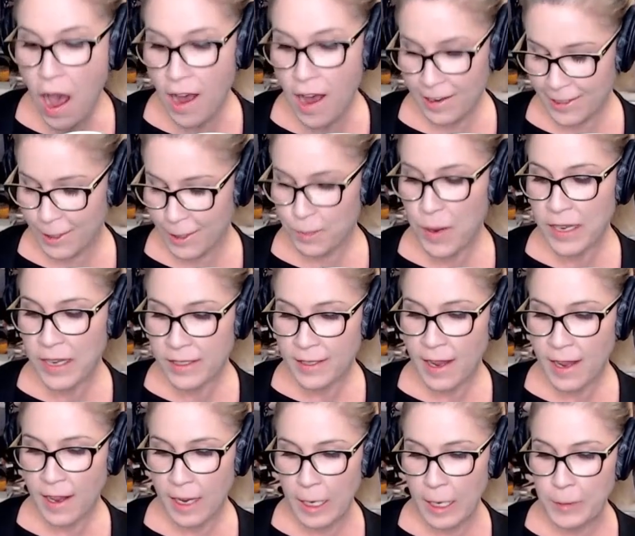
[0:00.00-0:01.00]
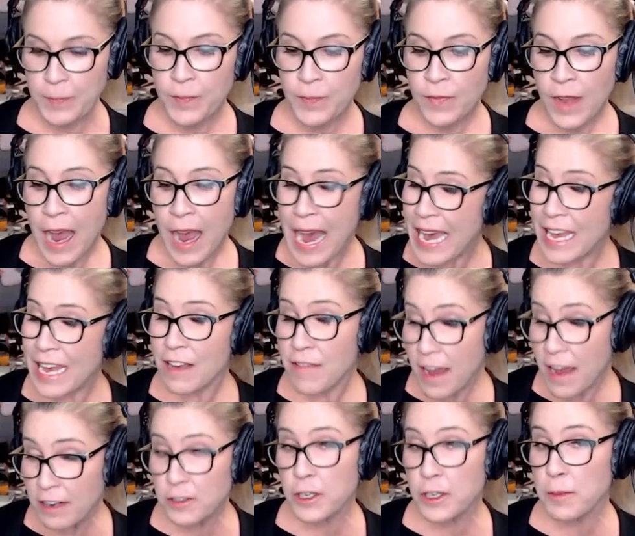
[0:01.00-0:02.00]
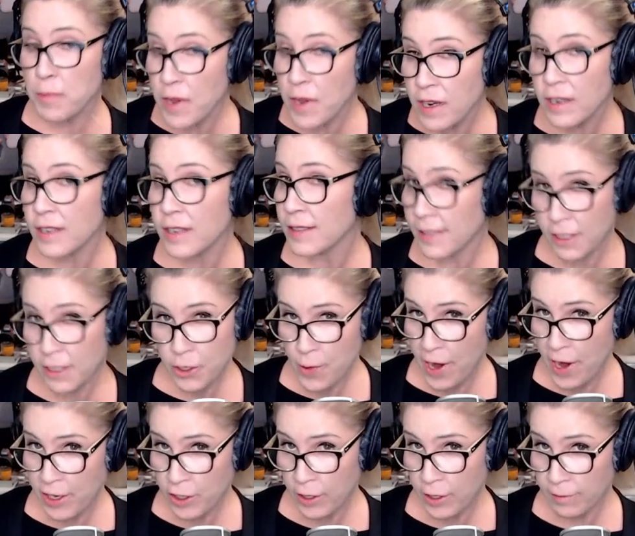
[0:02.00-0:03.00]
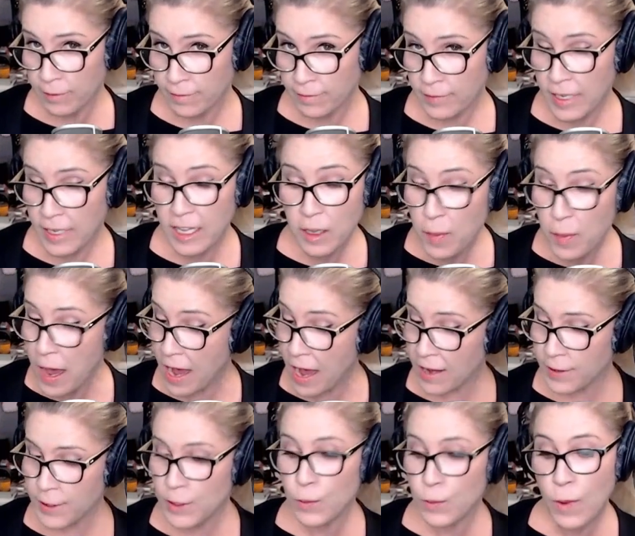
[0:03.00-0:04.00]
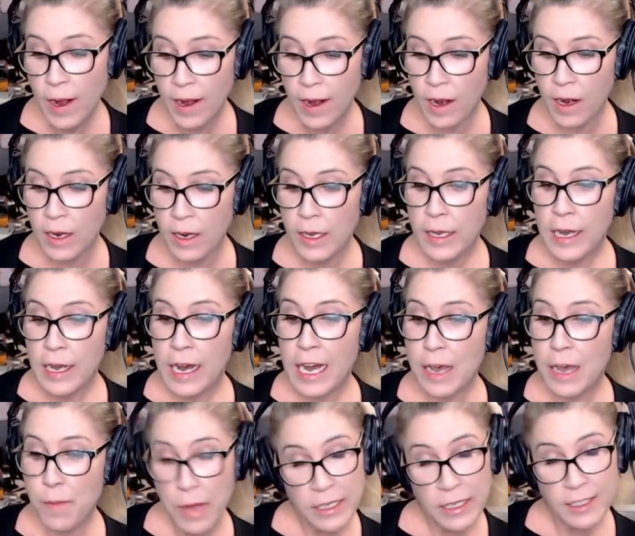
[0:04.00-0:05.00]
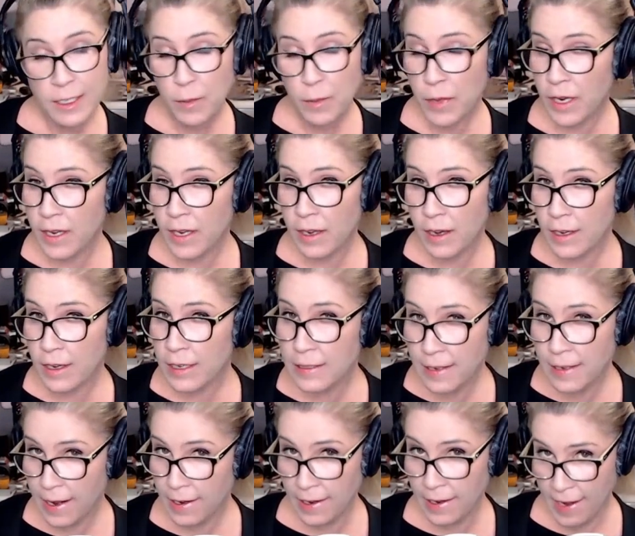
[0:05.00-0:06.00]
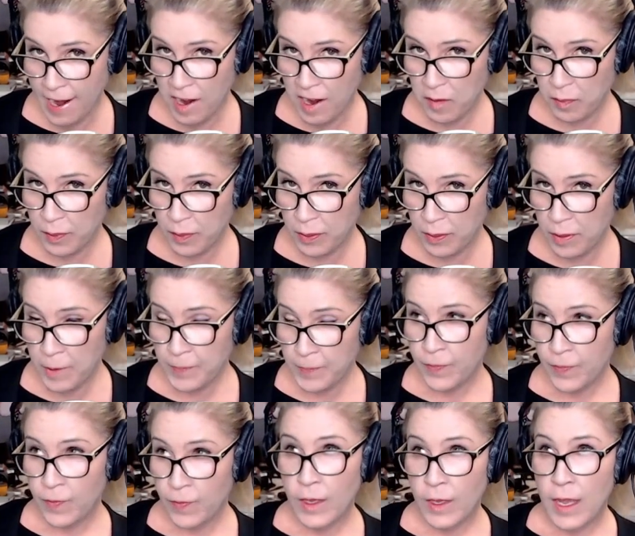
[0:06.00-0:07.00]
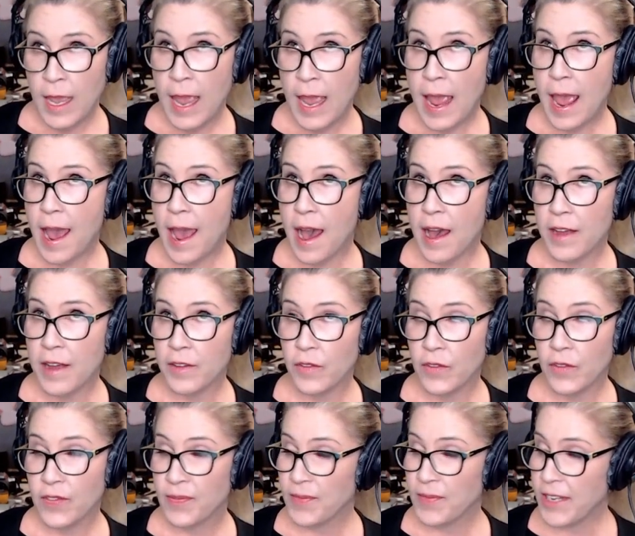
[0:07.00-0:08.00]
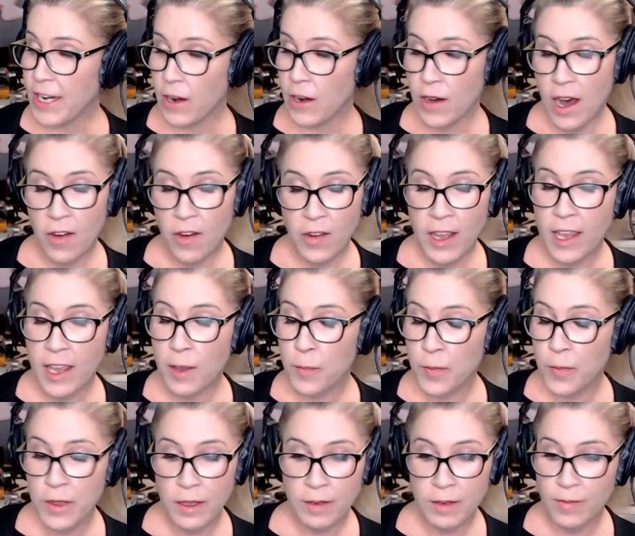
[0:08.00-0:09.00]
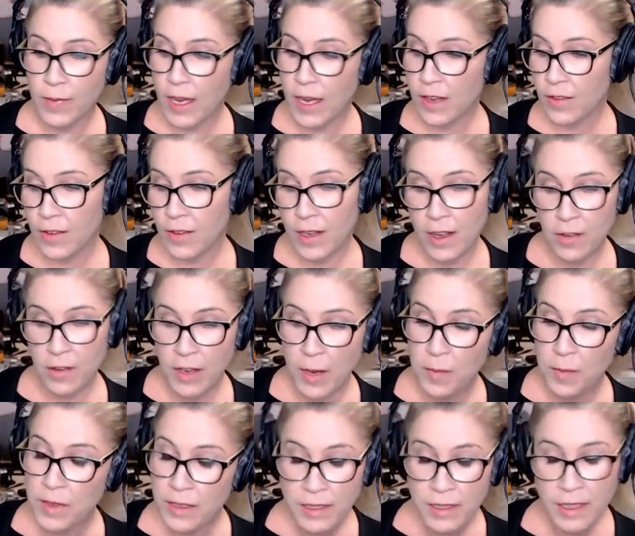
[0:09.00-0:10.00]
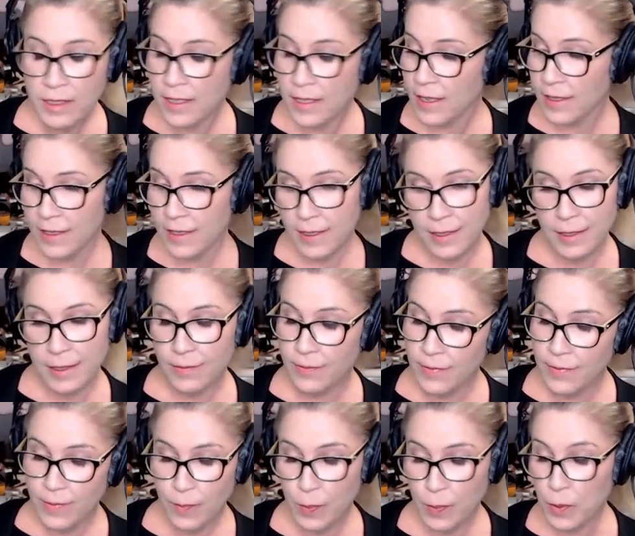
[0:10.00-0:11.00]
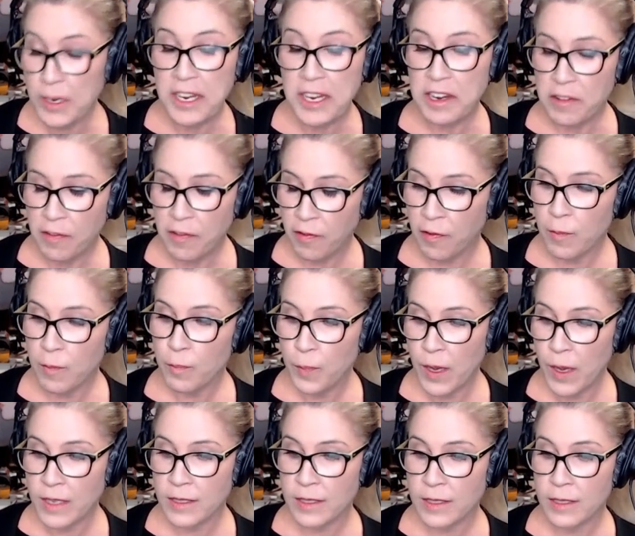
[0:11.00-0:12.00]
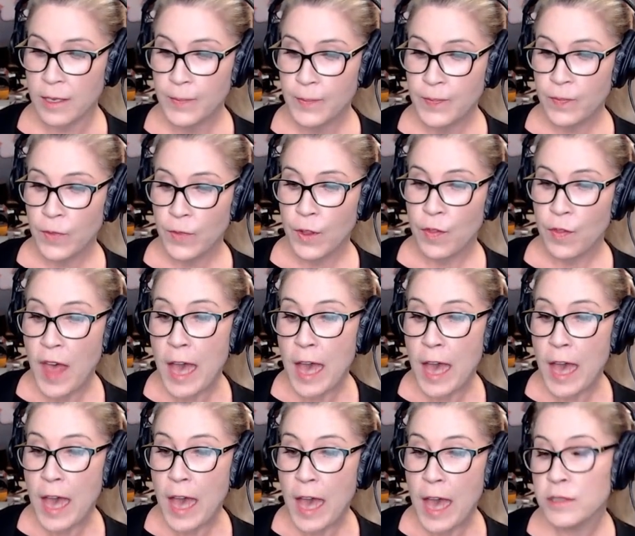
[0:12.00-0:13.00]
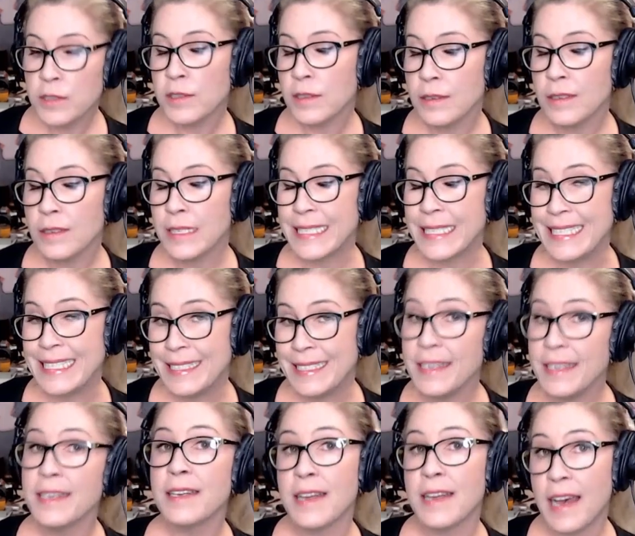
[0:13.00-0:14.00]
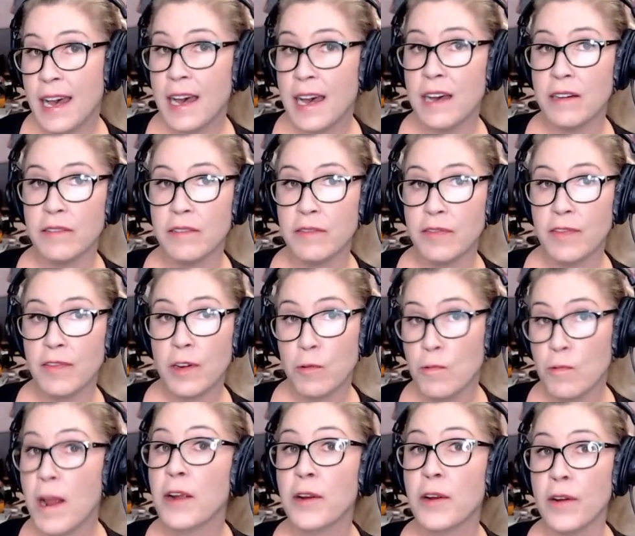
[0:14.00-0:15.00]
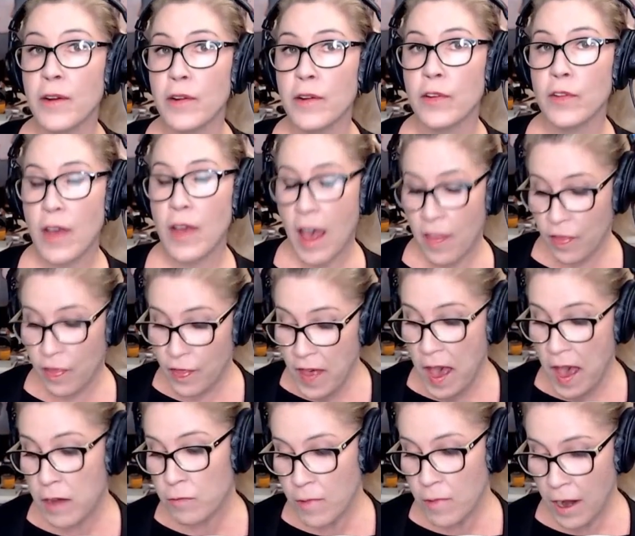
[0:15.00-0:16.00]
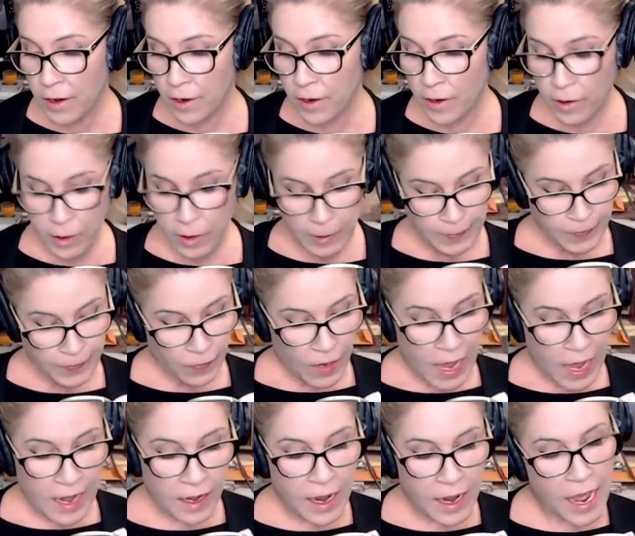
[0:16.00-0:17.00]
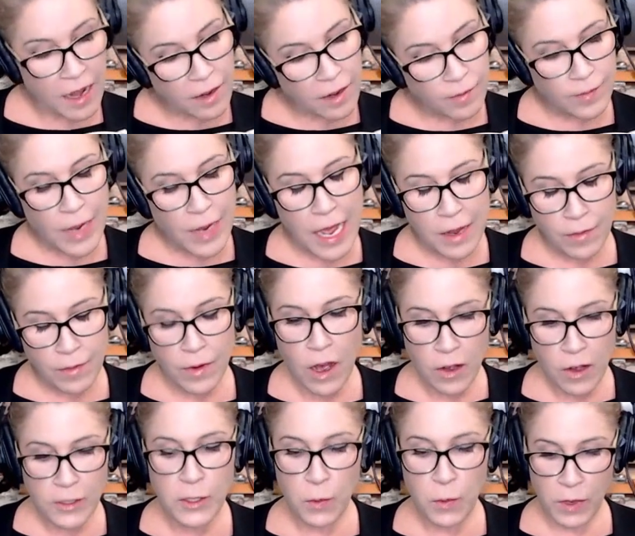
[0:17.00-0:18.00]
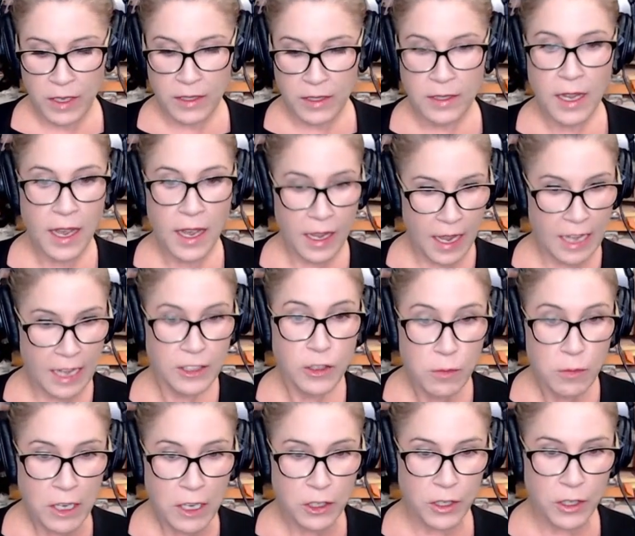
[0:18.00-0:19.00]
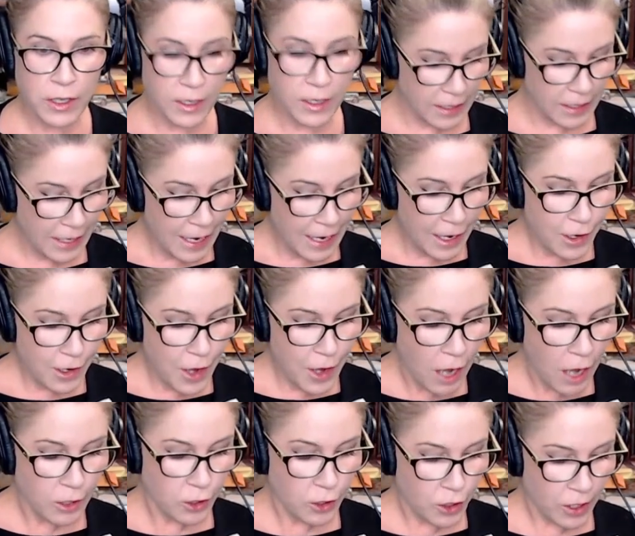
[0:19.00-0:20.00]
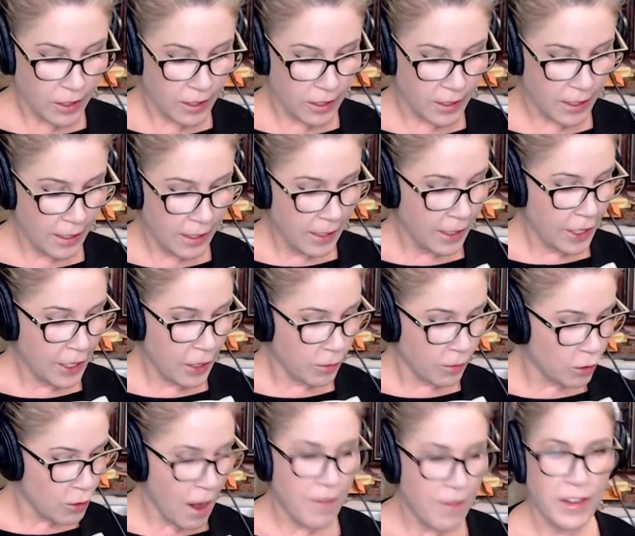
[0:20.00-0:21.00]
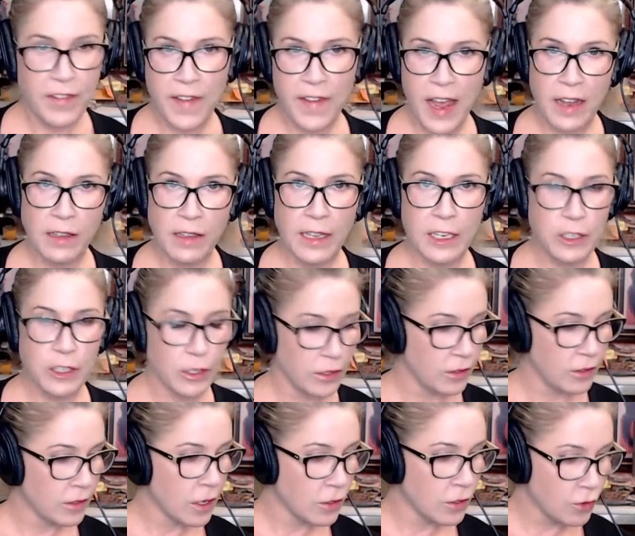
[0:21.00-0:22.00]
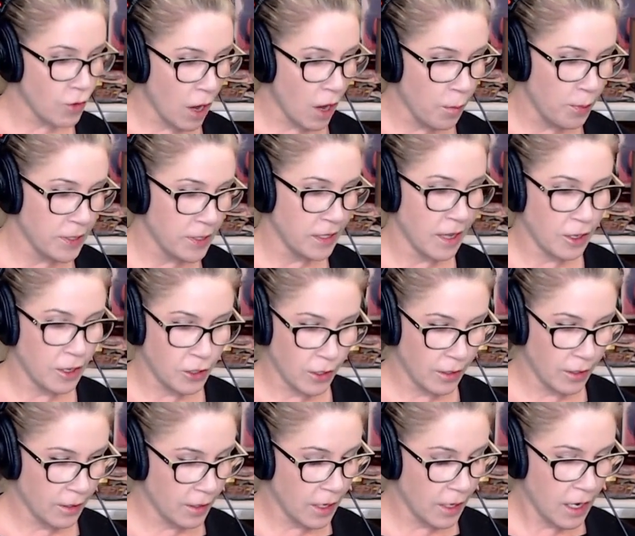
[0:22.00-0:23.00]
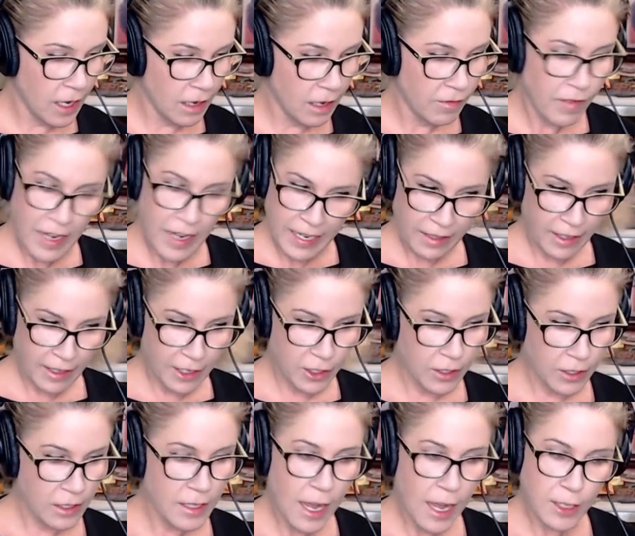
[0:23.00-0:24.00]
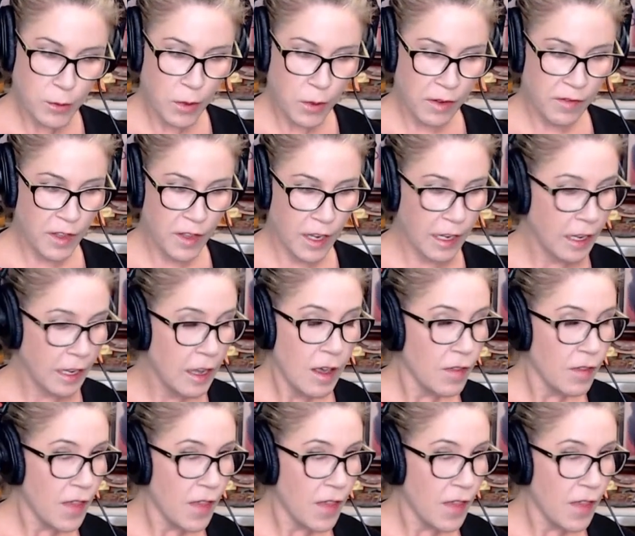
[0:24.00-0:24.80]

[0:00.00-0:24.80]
thoughts by saying I have actually been in a situation in the past where I met somebody on a dating app and you know I'll keep the I'll I'll keep the details brief, but that person did have a record and that record and and I also want to say as you mentioned not just you know traffic violations, drug possession uh, violations, that sort of thing.